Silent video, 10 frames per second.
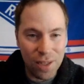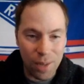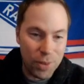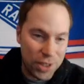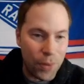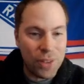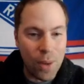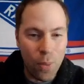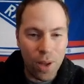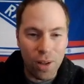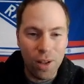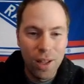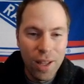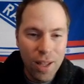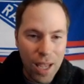which I think they will,
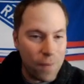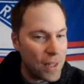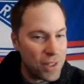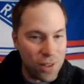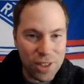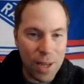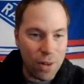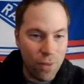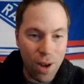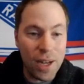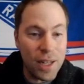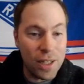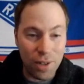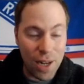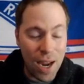and if they start to make a run, Eddie, you're
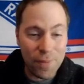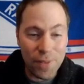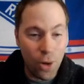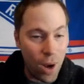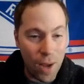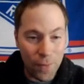going to have to go off.